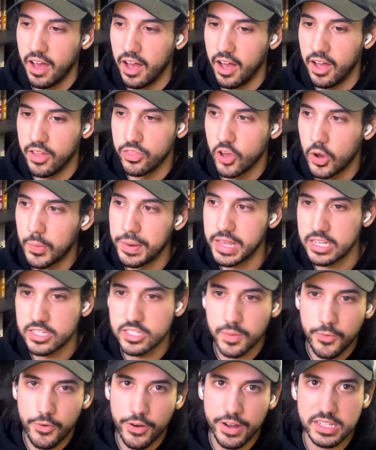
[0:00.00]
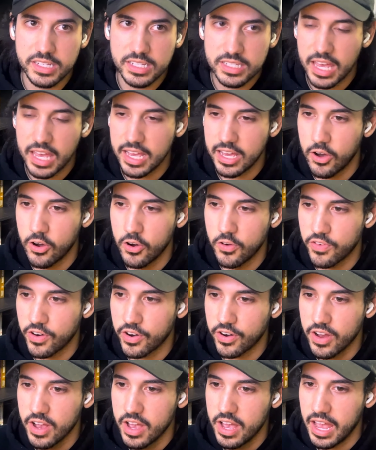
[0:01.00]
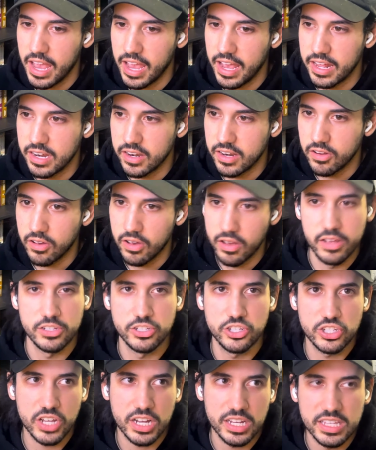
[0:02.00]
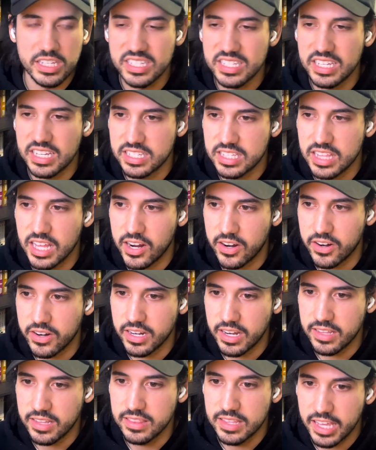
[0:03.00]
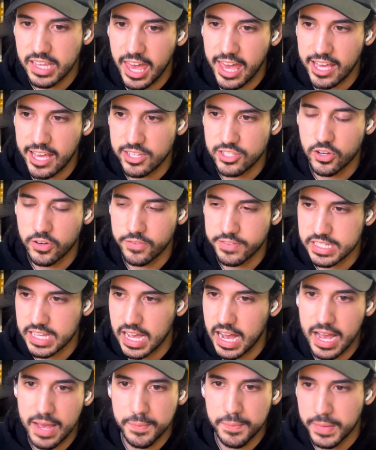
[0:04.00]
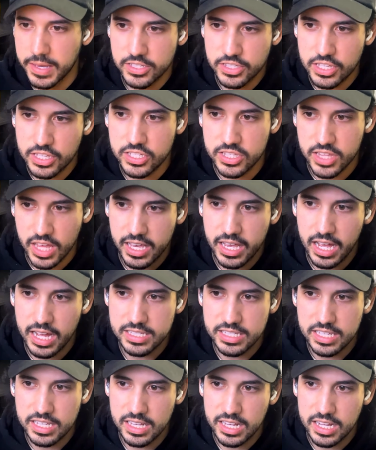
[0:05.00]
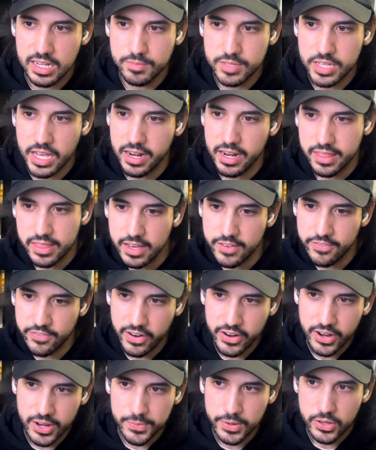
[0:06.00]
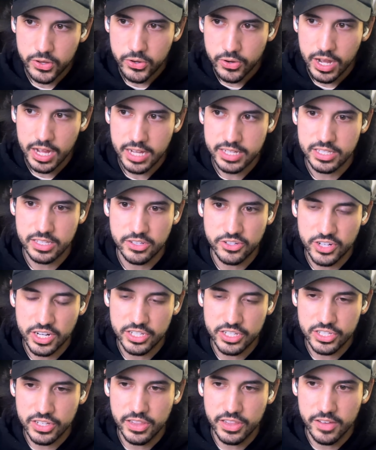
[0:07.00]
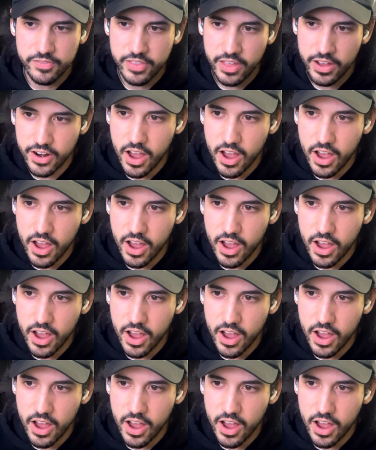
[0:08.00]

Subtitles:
nobody ends up wanting to take over, and it just kind of sits there and decays over time, because this thing constantly comes out at night for anybody who constantly tries to live there